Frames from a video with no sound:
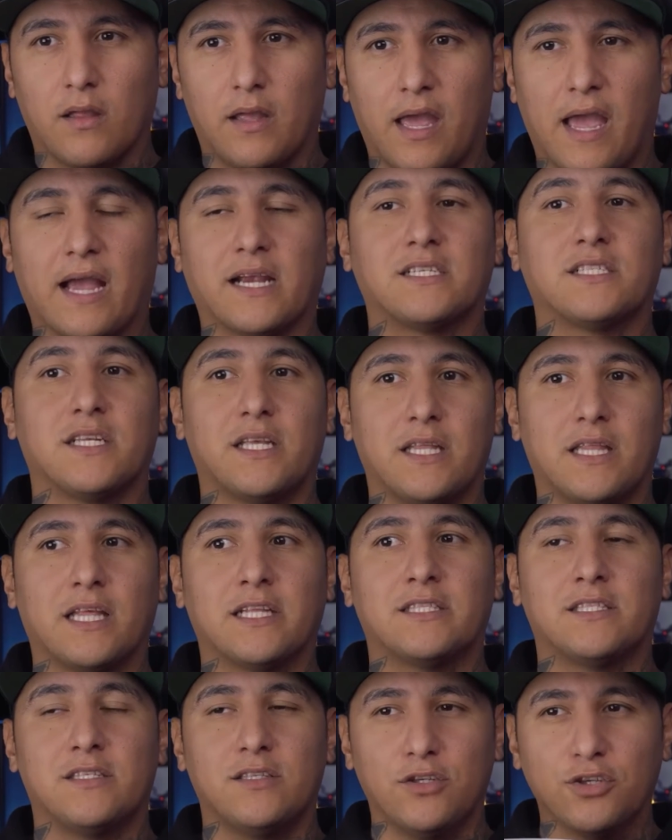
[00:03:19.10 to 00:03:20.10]
actually,
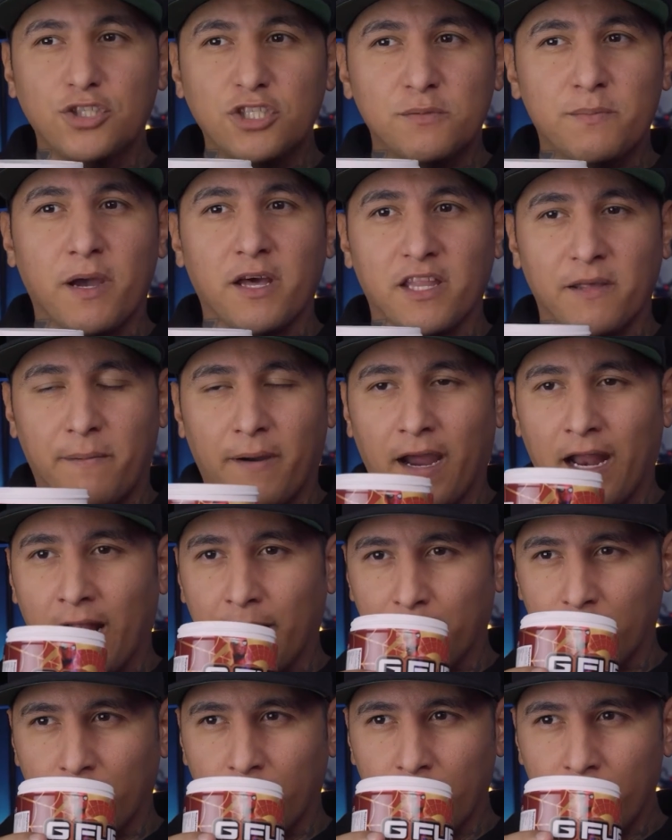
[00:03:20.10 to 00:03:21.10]
you smell the
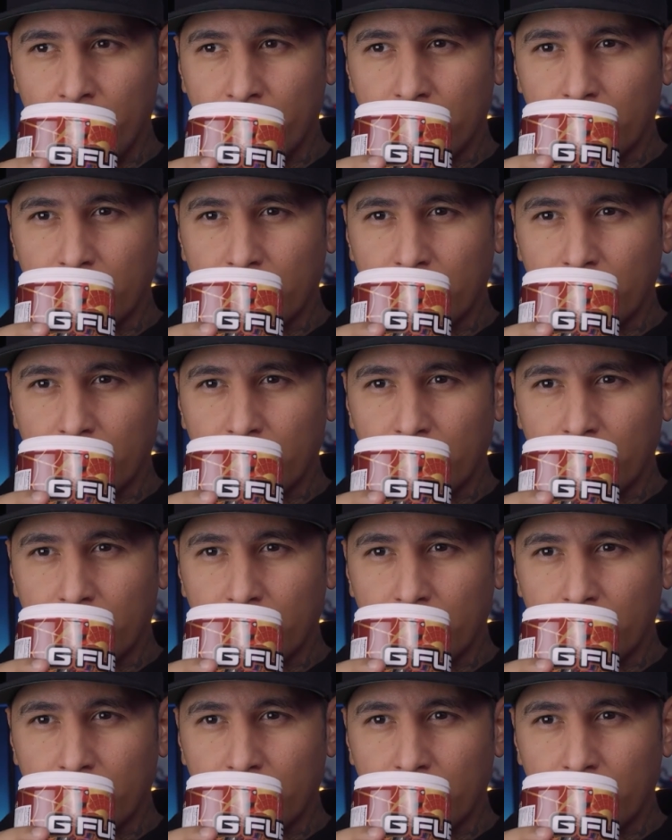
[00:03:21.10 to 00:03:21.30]
pineapple.